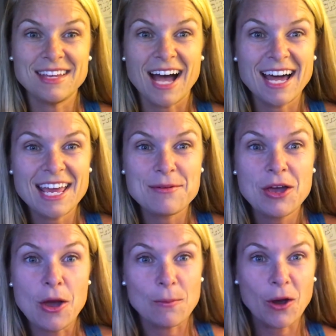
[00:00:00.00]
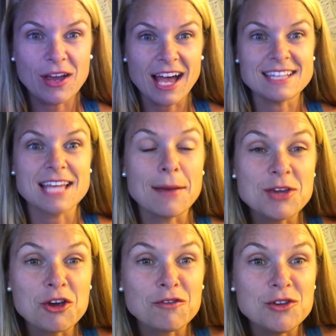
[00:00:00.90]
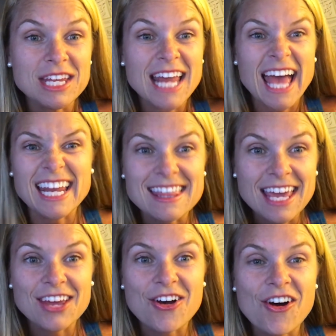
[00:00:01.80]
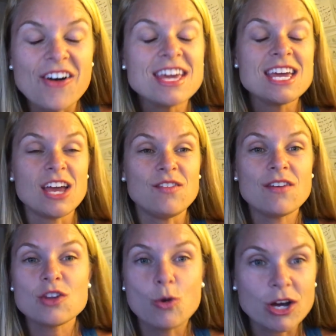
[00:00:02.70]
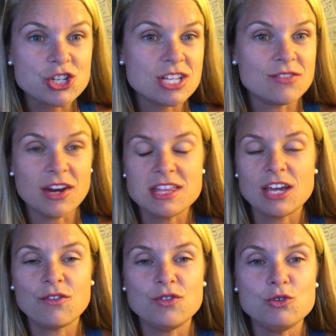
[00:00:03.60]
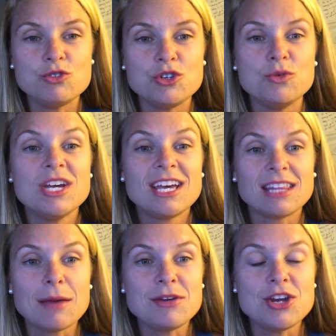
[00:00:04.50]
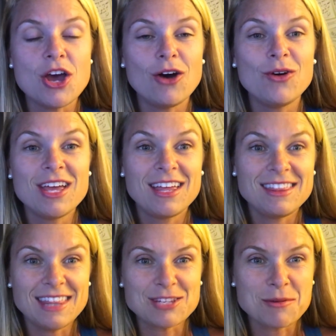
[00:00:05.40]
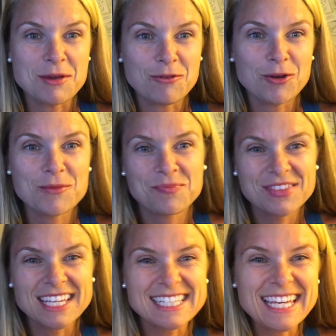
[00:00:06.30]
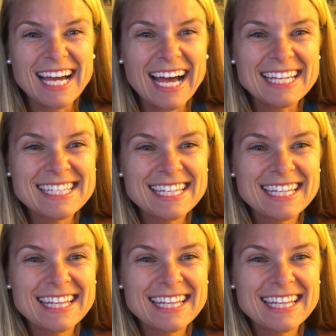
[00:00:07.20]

Got it? All right, guys, I'm here if you need anything at all. If you have any questions, if anything confused you, let me know. That's what I'm here for. See you guys.